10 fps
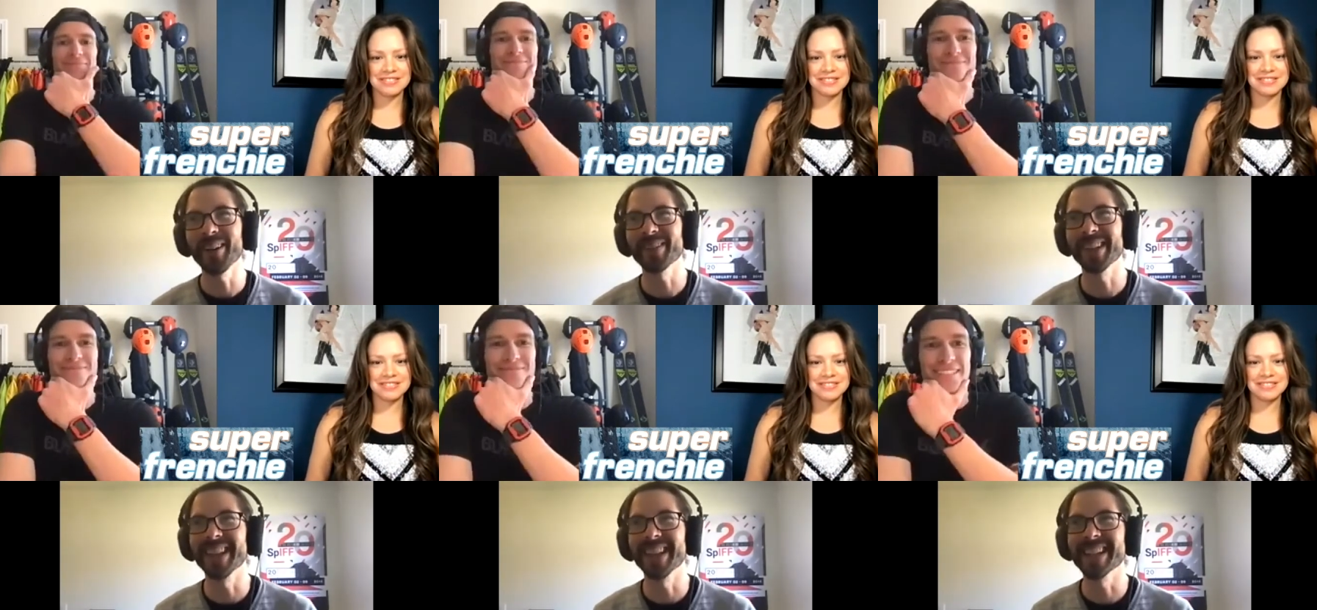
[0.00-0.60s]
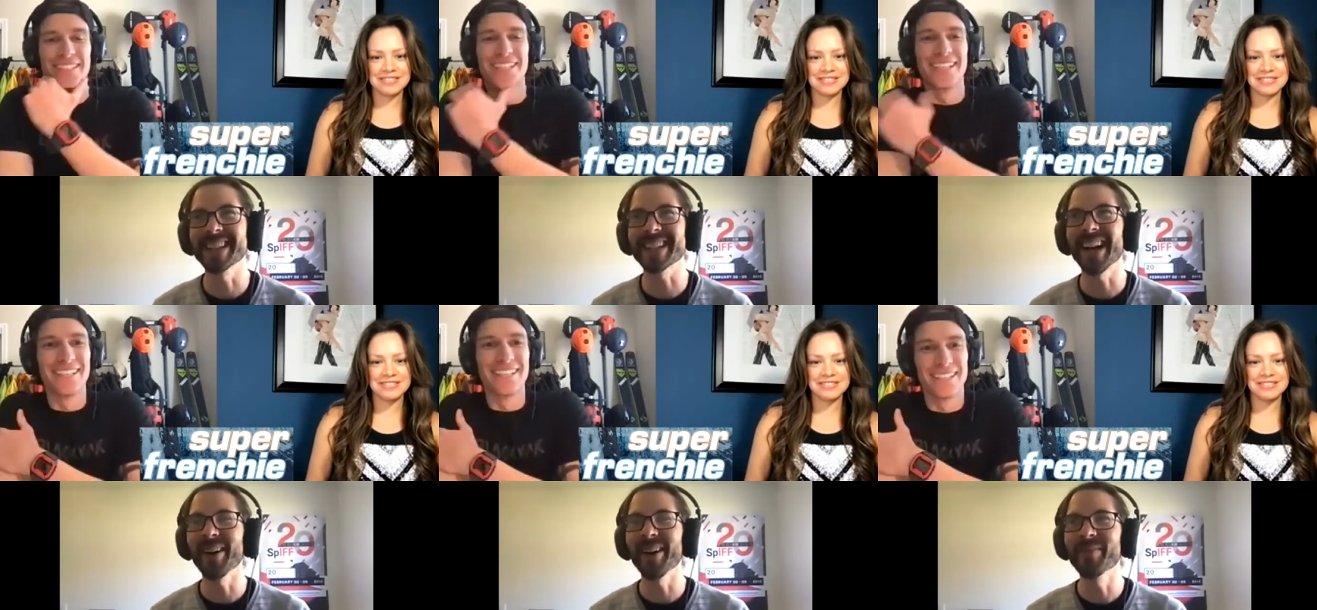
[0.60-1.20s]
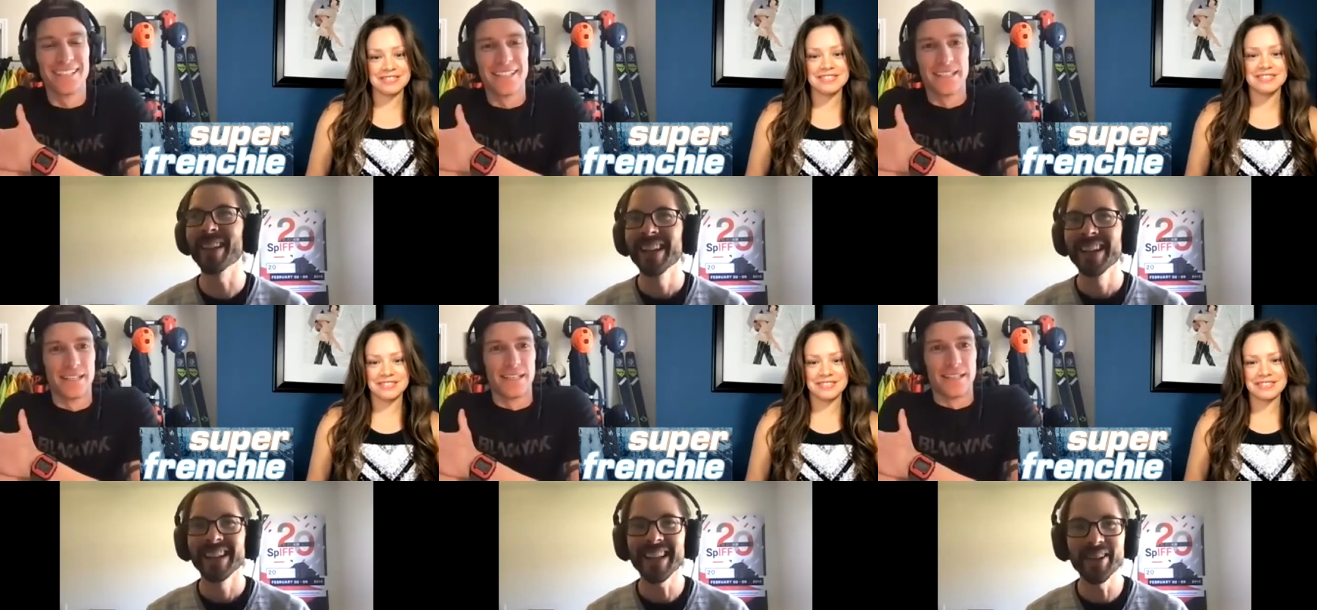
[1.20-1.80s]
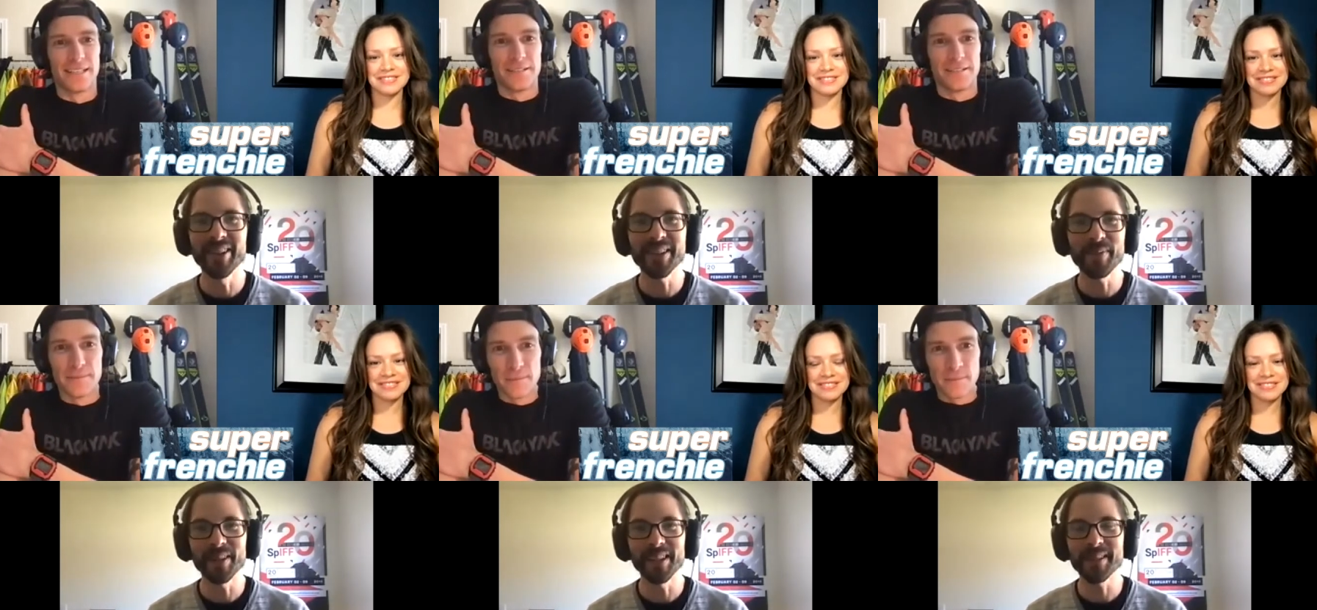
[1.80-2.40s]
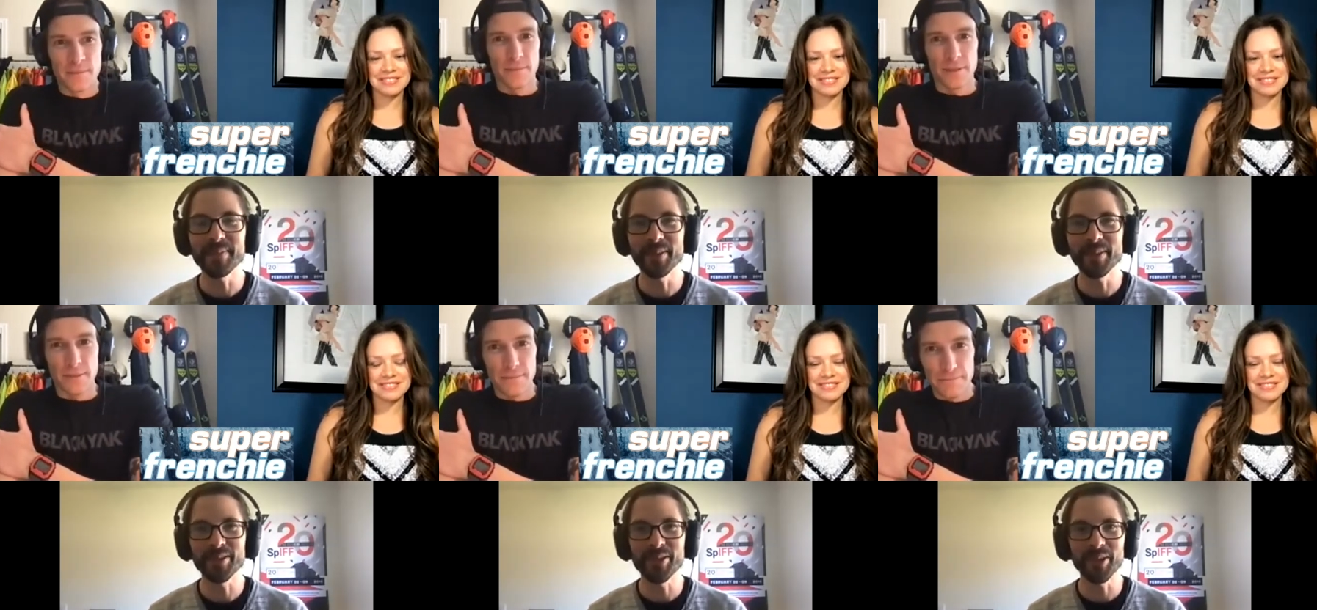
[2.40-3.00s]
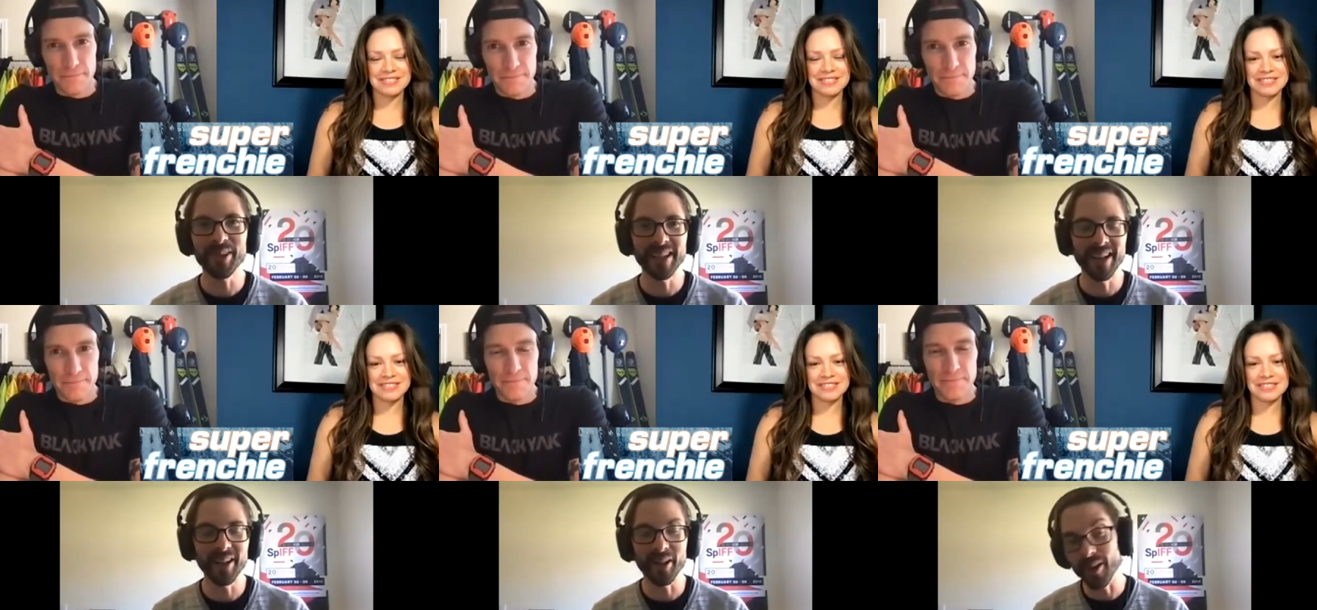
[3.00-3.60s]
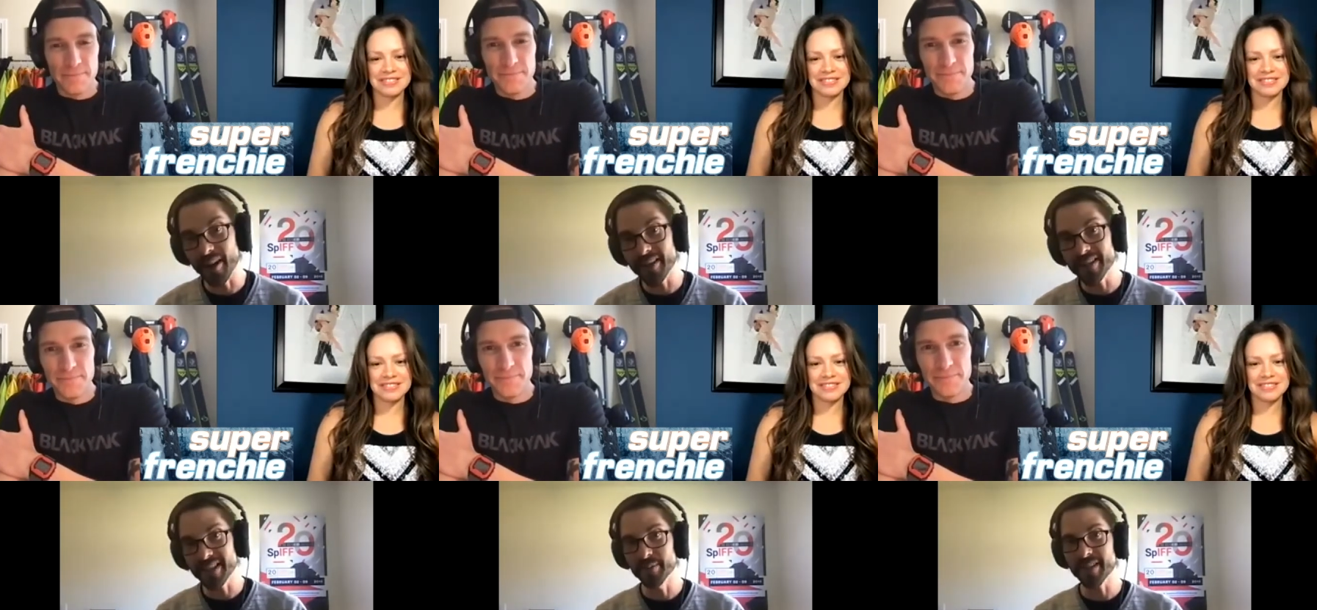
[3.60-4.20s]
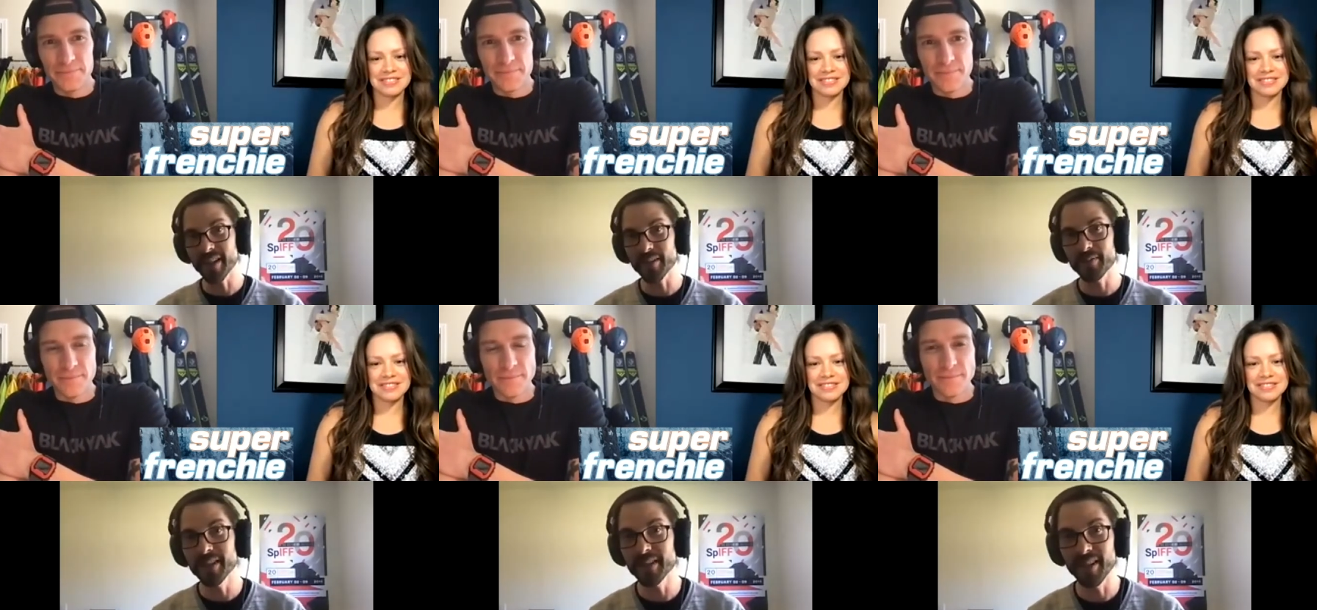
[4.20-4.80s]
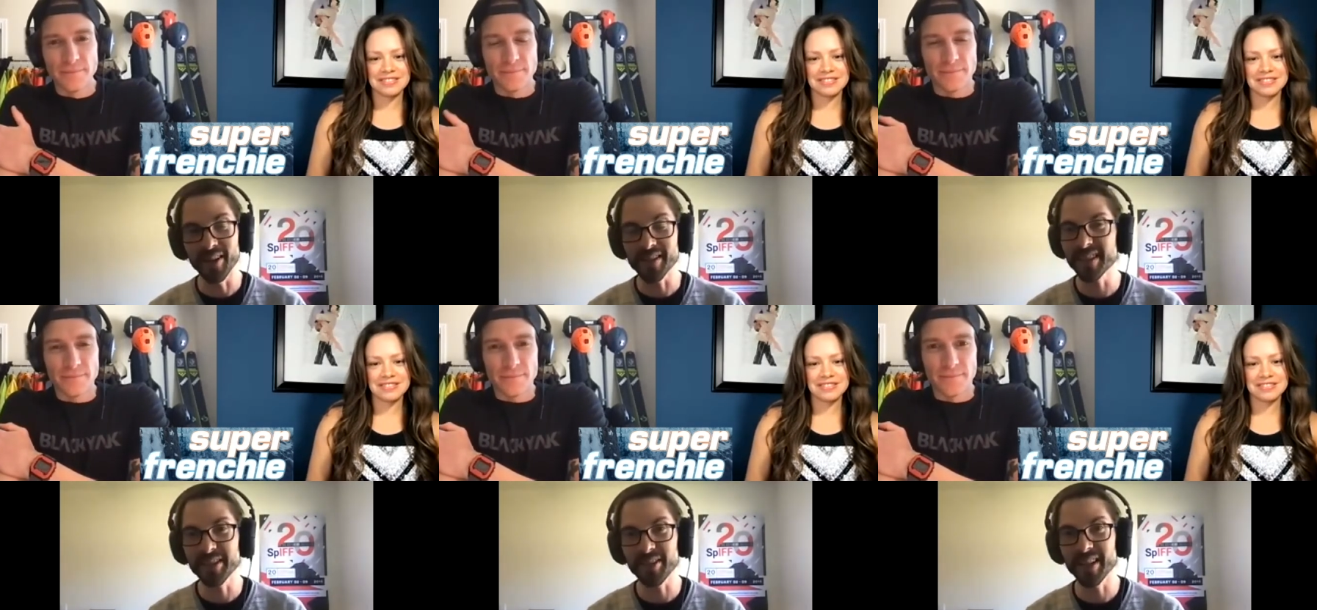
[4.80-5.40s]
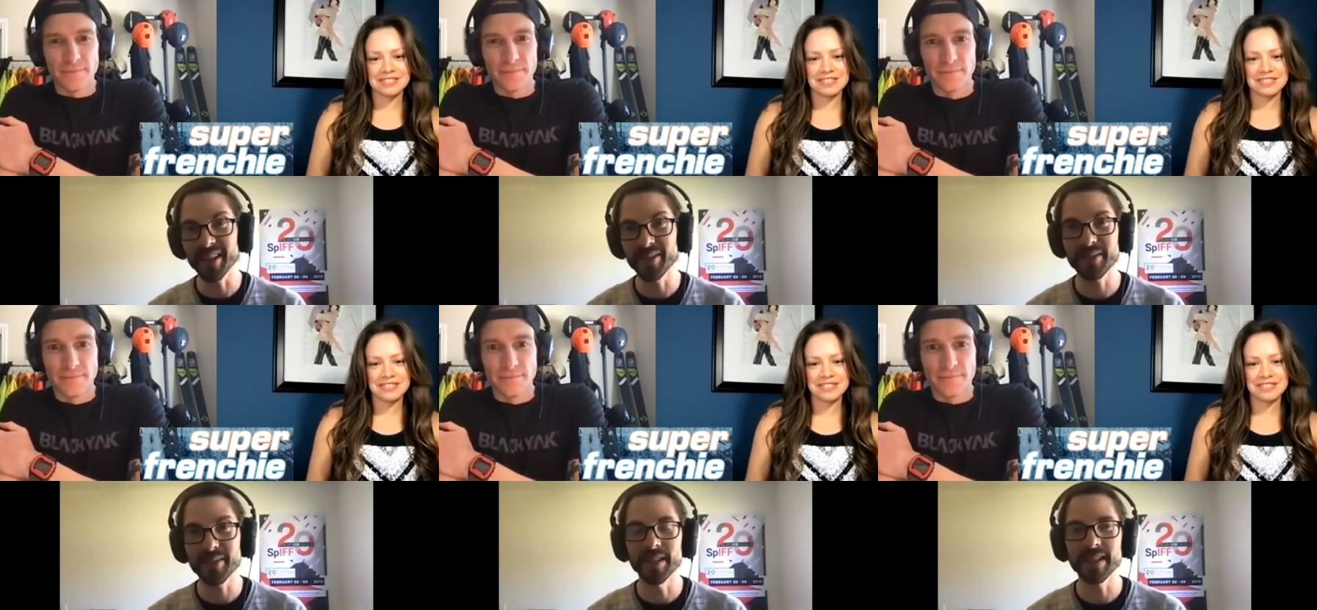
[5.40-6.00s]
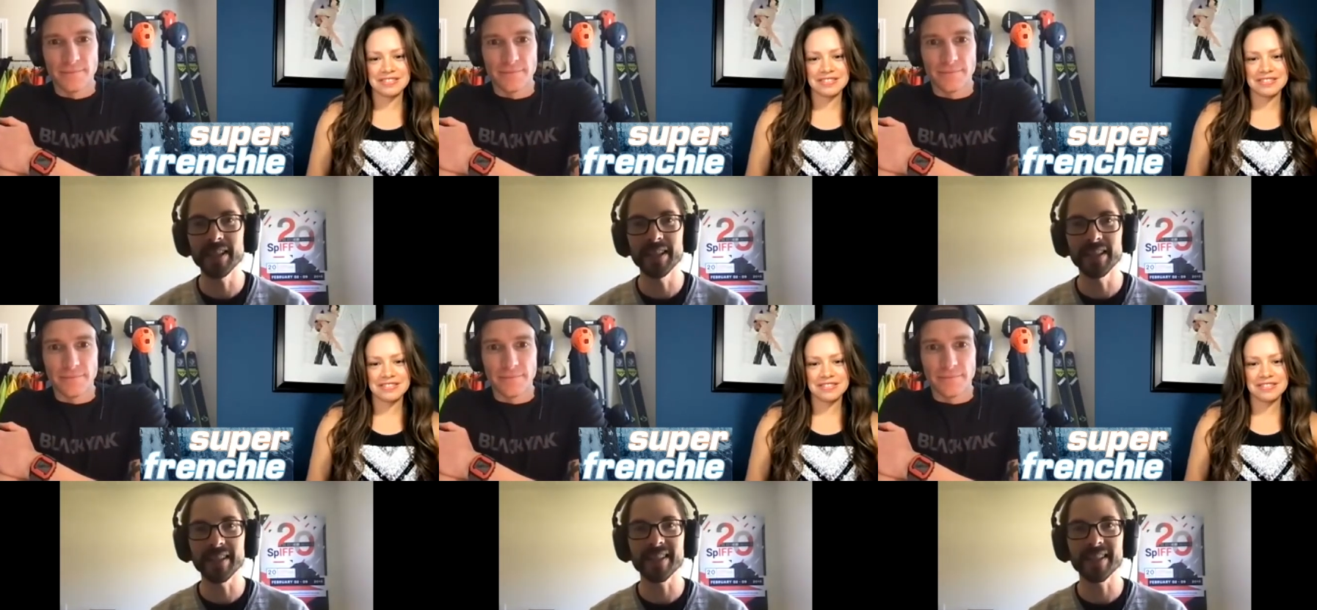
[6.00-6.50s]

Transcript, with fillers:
Speaker 1: in this. Um, yeah, no, it's been a, it's been a real joy, and a, a lot of the cinematography, honestly, credit goes to Matthias.